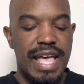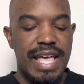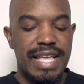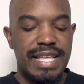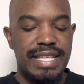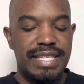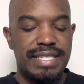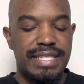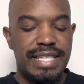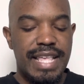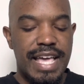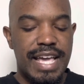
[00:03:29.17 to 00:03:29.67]

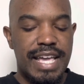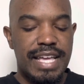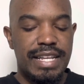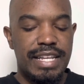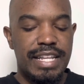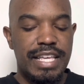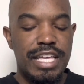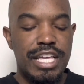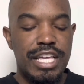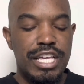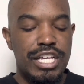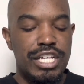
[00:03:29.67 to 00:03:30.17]

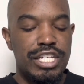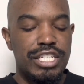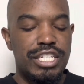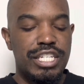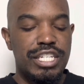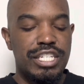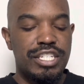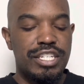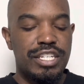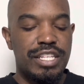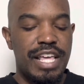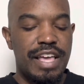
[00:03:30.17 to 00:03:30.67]
Secondly,
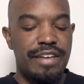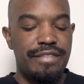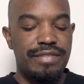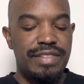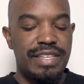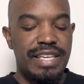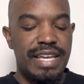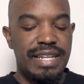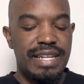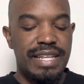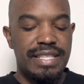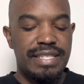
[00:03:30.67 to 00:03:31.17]
she should have
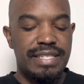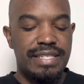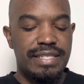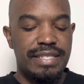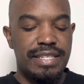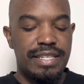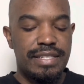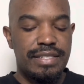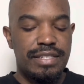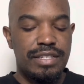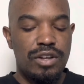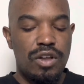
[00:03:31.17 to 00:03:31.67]
then
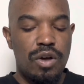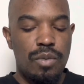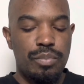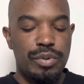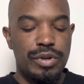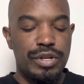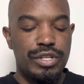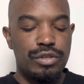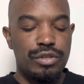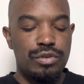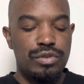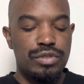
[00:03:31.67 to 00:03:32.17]
insisted on
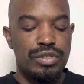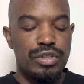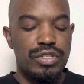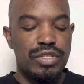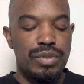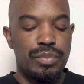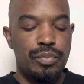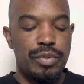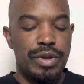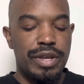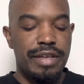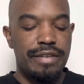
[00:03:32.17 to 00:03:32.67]

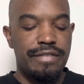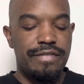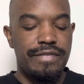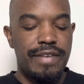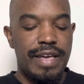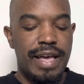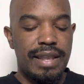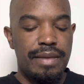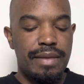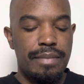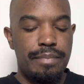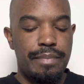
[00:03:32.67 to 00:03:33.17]
producers bringing
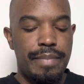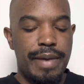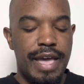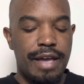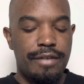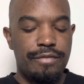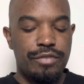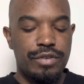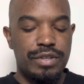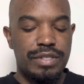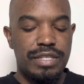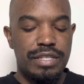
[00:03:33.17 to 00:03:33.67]
Fallon
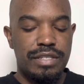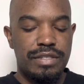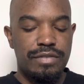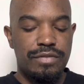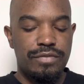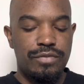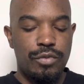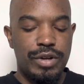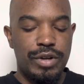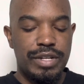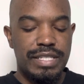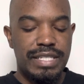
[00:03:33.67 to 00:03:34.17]
back for season
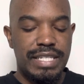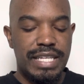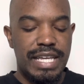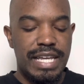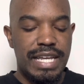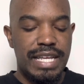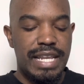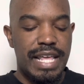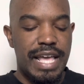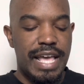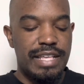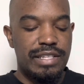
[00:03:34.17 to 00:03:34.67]

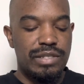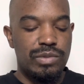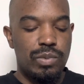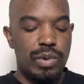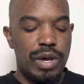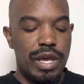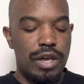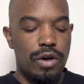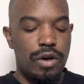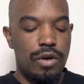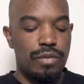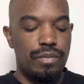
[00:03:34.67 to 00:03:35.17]
14 as
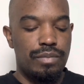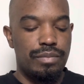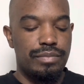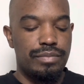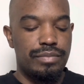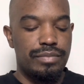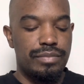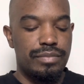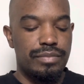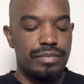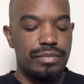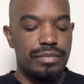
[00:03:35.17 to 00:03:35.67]
well.
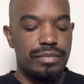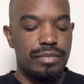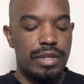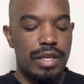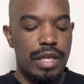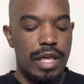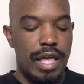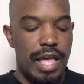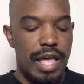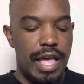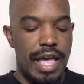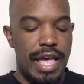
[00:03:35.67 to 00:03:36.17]

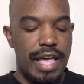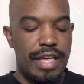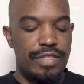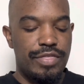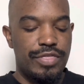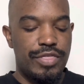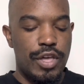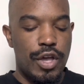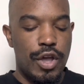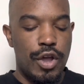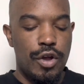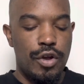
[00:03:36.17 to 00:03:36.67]

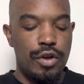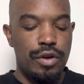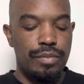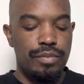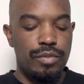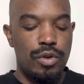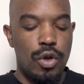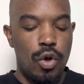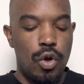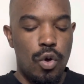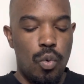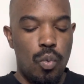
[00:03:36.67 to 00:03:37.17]
And
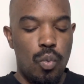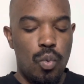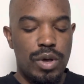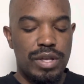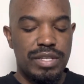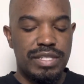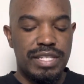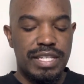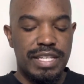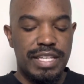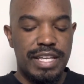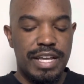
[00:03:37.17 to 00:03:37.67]
third,
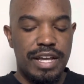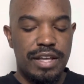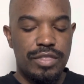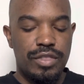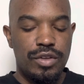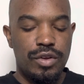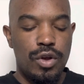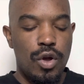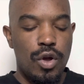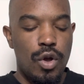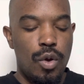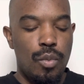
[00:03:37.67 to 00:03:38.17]
once
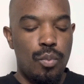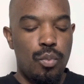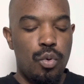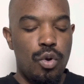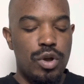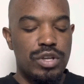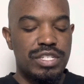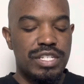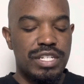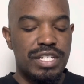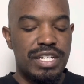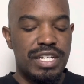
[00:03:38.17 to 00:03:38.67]
together,
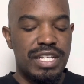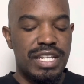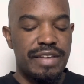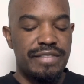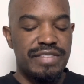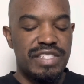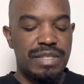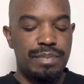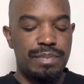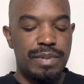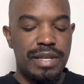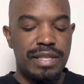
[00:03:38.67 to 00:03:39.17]
Porsha could
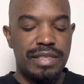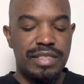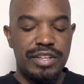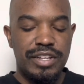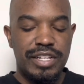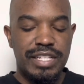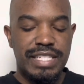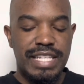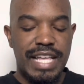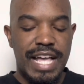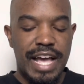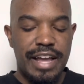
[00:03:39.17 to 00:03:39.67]
have spent the
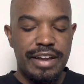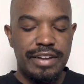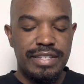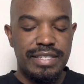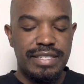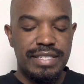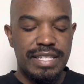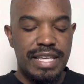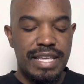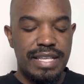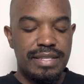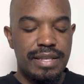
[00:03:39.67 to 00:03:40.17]
entire
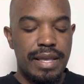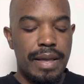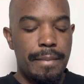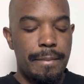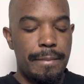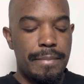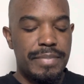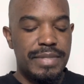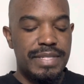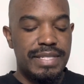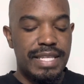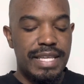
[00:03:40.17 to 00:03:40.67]

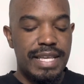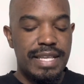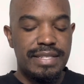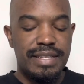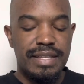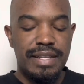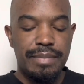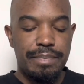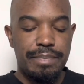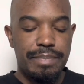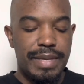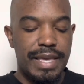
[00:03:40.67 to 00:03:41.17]

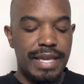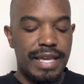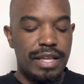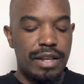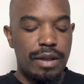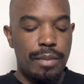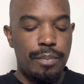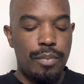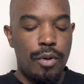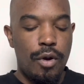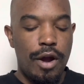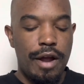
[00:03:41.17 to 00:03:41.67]
season picking
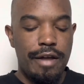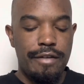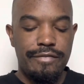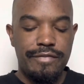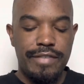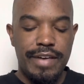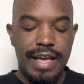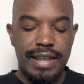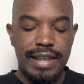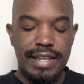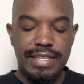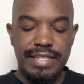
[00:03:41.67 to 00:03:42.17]
apart
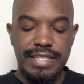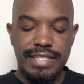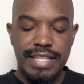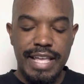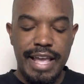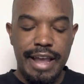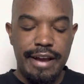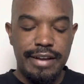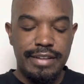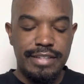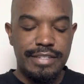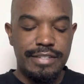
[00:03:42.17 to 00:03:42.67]
Fallon's
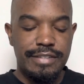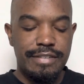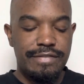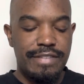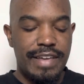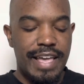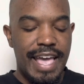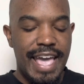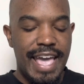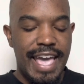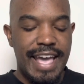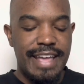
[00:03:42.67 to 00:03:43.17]

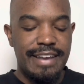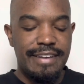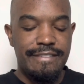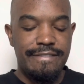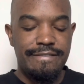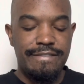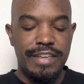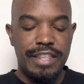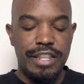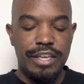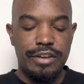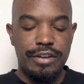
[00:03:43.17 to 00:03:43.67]
narrative and
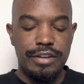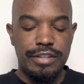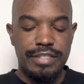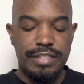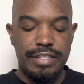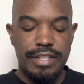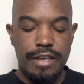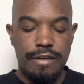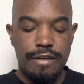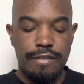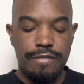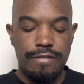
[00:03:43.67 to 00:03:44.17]
defending
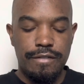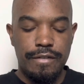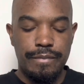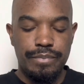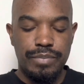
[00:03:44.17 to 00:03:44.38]
herself,